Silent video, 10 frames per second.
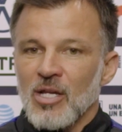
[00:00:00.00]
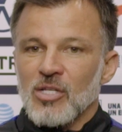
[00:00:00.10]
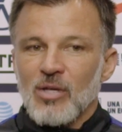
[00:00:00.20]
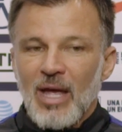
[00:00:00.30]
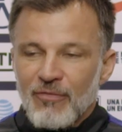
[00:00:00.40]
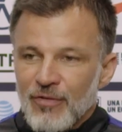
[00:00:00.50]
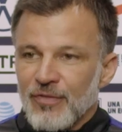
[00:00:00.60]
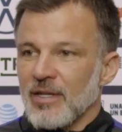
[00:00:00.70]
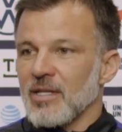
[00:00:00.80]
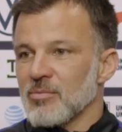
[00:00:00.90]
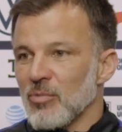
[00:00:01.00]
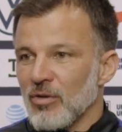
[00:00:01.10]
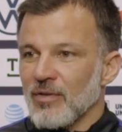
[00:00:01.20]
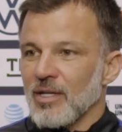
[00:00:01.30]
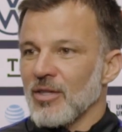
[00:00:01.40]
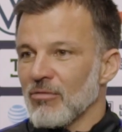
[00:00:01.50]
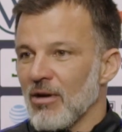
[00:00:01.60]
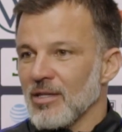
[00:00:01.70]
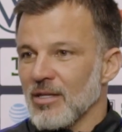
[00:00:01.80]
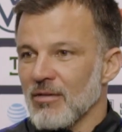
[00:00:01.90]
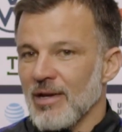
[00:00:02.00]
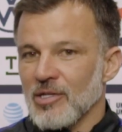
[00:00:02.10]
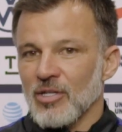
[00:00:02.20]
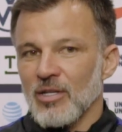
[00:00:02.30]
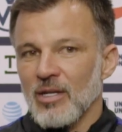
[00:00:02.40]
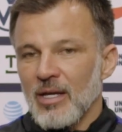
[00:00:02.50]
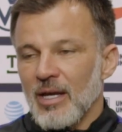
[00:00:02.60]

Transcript: So everything is moving in the right direction.